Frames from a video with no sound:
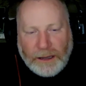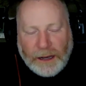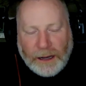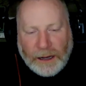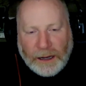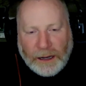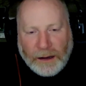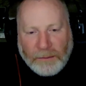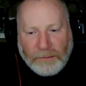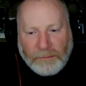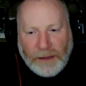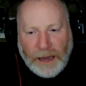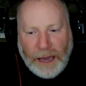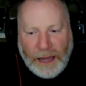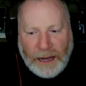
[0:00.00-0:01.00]

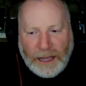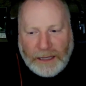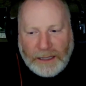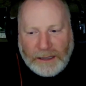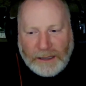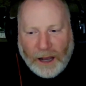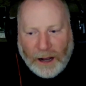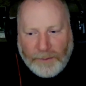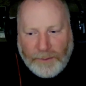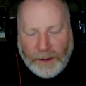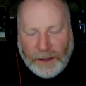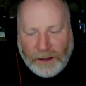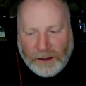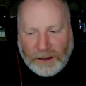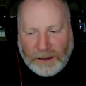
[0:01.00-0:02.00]
Um, and it, sucked
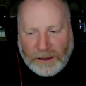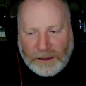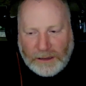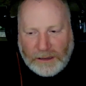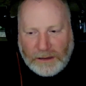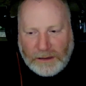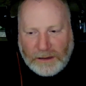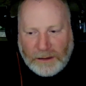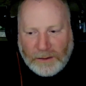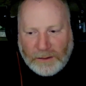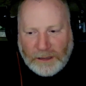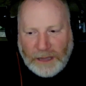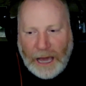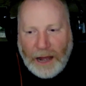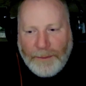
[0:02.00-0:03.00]
because there
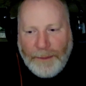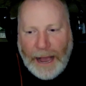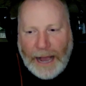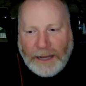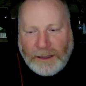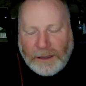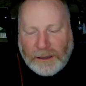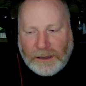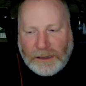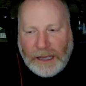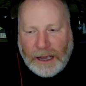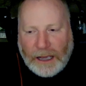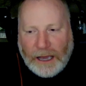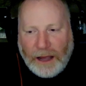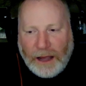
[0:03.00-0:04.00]
was a lot of matches
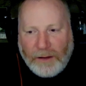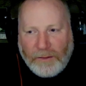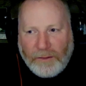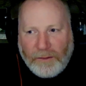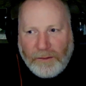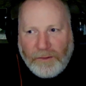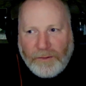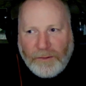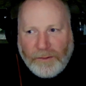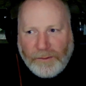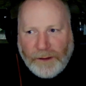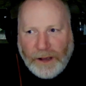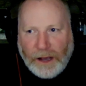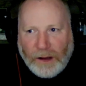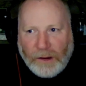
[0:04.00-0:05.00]
that kind of
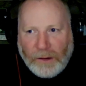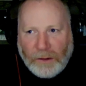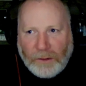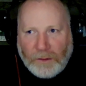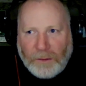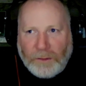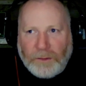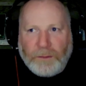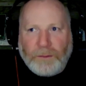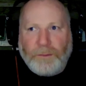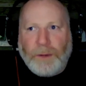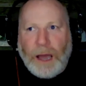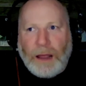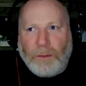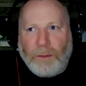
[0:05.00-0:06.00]
fell
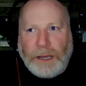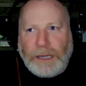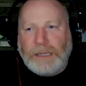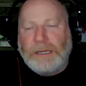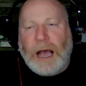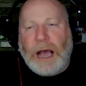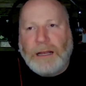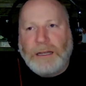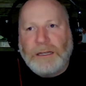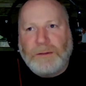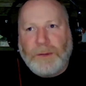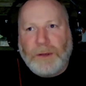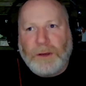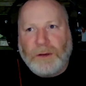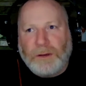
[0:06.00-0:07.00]
by the wayside
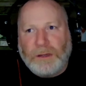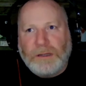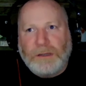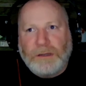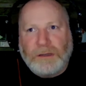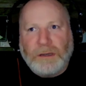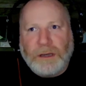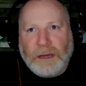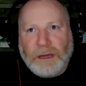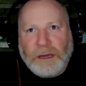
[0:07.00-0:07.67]
just because